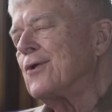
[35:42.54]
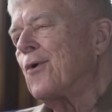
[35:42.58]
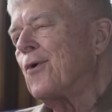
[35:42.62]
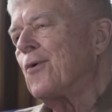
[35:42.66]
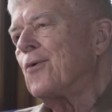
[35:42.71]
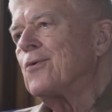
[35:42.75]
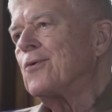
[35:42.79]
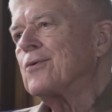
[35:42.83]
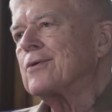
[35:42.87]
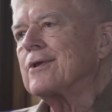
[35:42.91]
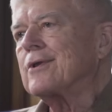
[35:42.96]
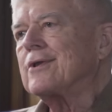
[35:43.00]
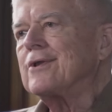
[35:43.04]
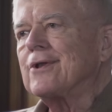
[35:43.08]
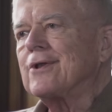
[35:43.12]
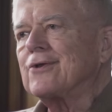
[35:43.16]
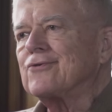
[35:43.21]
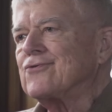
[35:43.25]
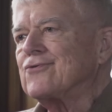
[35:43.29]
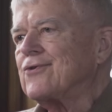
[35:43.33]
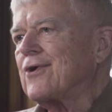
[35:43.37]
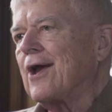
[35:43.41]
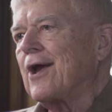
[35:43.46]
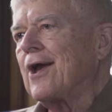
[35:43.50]
An old
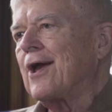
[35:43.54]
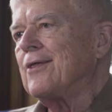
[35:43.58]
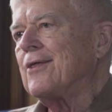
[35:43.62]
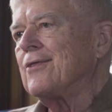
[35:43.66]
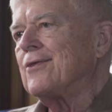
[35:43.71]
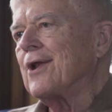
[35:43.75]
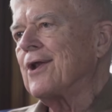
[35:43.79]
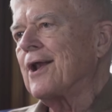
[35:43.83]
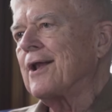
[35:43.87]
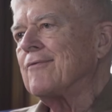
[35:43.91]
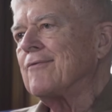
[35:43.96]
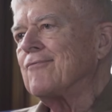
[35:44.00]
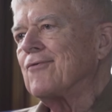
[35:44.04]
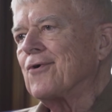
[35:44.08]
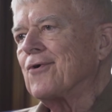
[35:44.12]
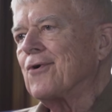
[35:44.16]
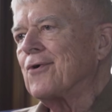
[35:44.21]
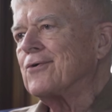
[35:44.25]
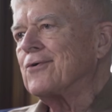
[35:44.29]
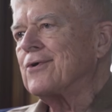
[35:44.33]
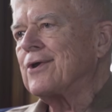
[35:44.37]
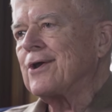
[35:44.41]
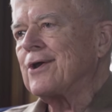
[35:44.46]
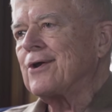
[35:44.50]
cliche that I've
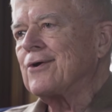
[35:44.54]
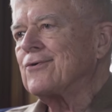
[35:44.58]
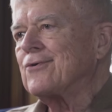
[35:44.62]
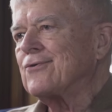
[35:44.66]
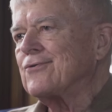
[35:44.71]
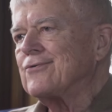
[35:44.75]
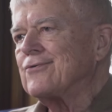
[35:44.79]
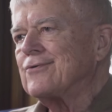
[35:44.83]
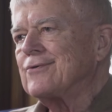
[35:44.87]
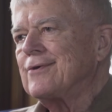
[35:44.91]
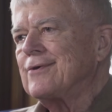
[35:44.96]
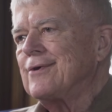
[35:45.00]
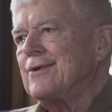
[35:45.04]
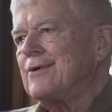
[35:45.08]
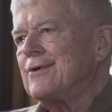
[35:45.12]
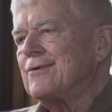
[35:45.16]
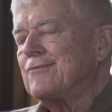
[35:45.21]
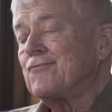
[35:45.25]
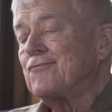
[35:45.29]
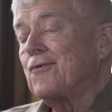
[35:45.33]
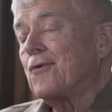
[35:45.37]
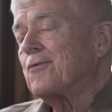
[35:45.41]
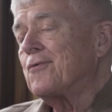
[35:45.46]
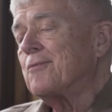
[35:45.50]
heard years,
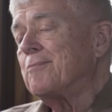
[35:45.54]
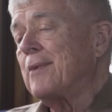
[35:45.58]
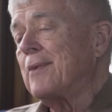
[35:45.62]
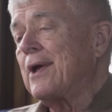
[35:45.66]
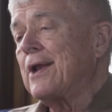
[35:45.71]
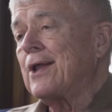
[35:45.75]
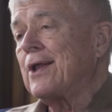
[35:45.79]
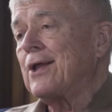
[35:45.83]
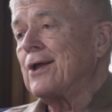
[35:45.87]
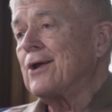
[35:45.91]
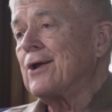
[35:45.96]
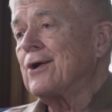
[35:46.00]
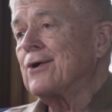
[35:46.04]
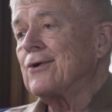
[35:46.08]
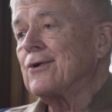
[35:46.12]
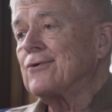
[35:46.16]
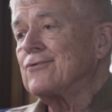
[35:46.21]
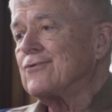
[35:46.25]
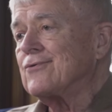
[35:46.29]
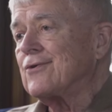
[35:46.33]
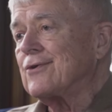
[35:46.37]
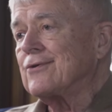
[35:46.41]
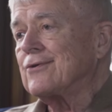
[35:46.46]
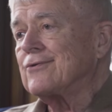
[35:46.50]
for many
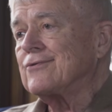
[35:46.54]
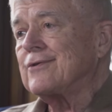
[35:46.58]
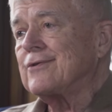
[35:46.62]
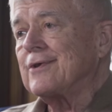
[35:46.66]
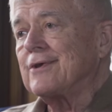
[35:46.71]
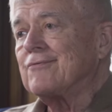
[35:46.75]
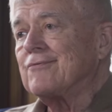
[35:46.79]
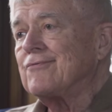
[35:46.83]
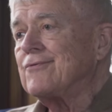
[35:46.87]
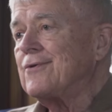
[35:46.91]
years is,